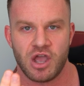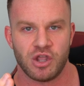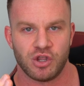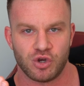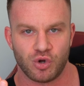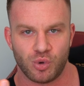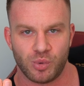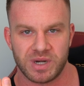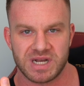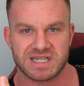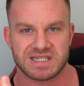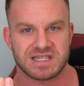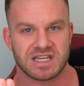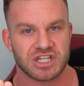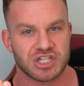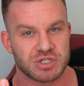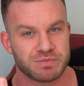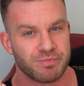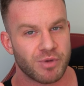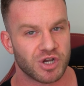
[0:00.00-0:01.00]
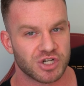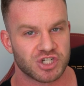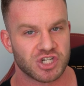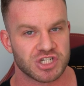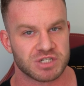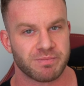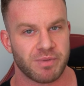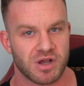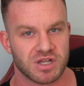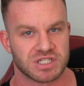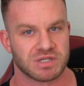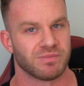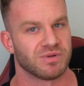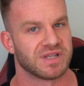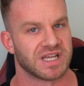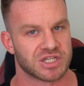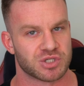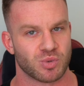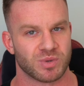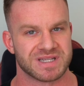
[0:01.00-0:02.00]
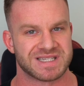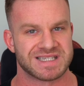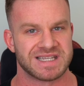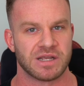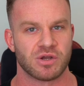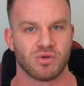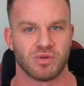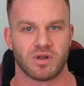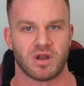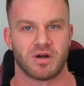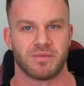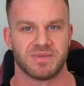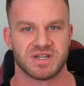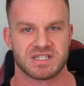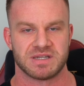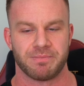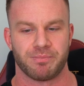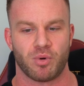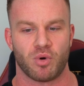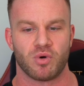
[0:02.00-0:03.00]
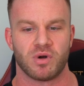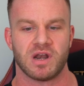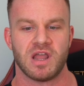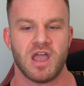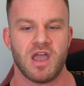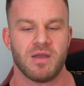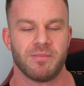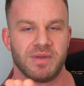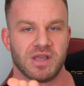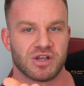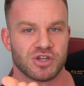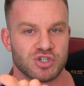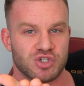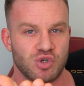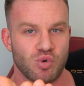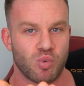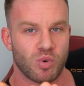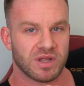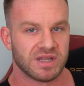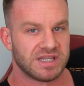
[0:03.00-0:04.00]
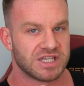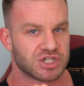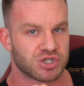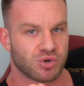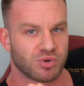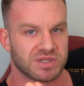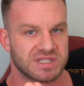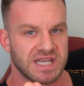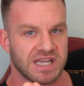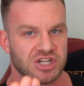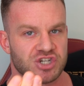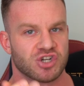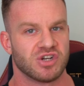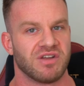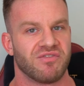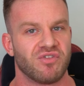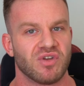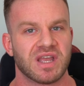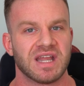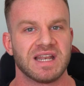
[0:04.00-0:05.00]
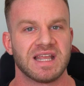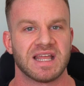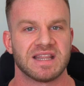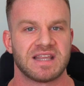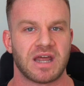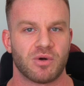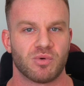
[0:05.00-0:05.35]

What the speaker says: your wrist as much as possible, that's why single arm is important, because you want this rotation. If you can get that